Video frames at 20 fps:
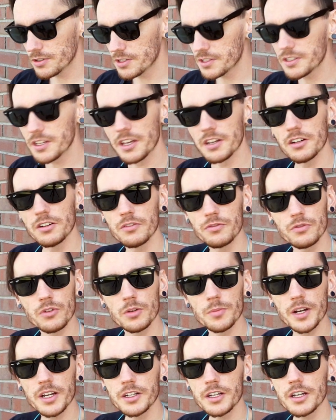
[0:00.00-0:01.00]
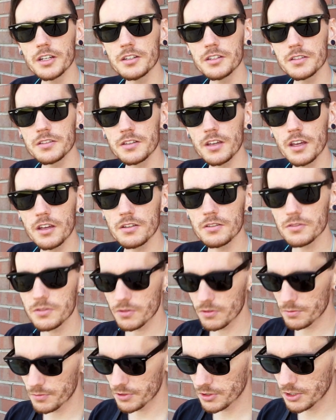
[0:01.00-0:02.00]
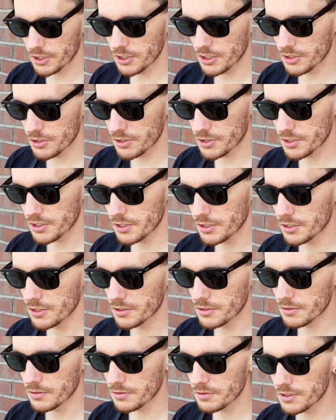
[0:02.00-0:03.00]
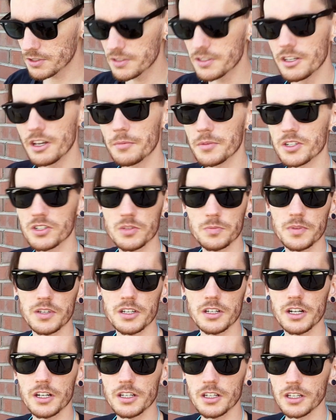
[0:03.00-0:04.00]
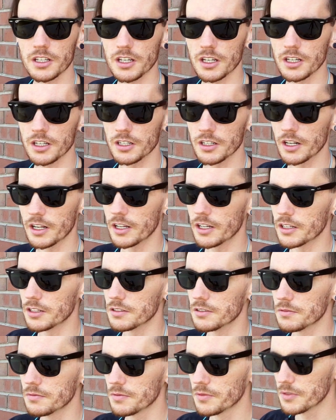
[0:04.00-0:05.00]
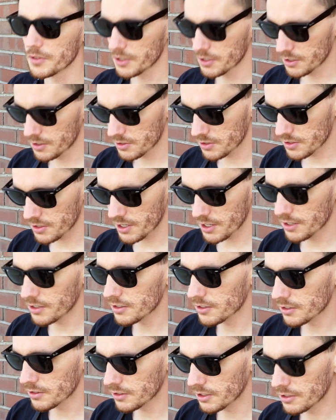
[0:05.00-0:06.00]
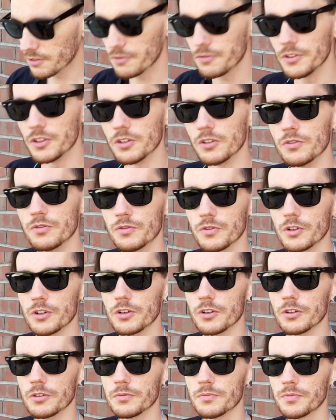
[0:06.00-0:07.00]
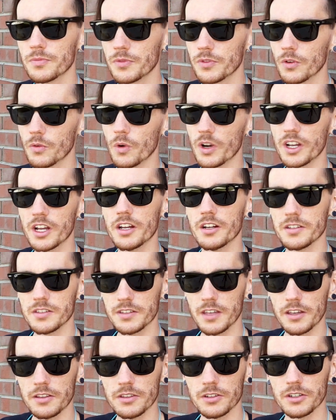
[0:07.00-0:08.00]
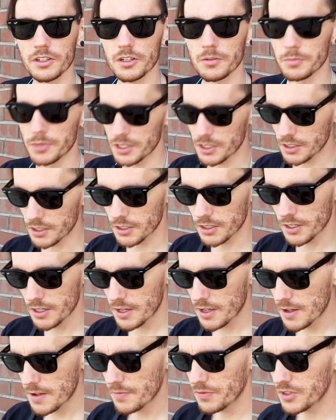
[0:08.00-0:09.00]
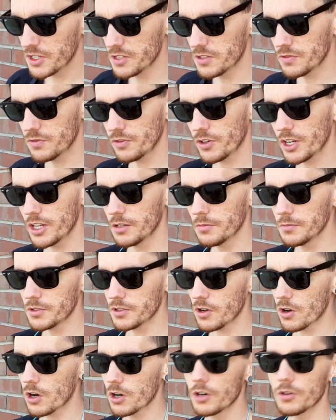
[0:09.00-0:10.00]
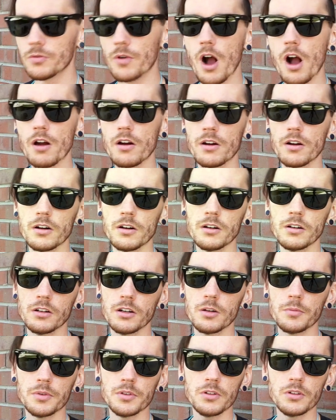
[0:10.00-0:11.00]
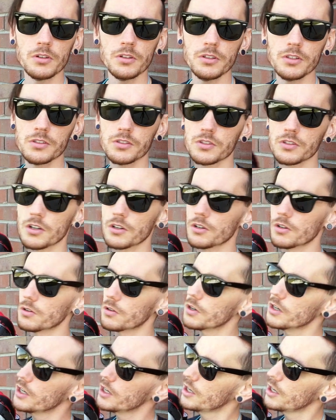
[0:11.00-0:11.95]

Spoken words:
skated a 4x90 skate, so I'm really interested to see how much speed I can get and just kind of get a feel for what kind of skate they're going to be. These frames are rockerable, so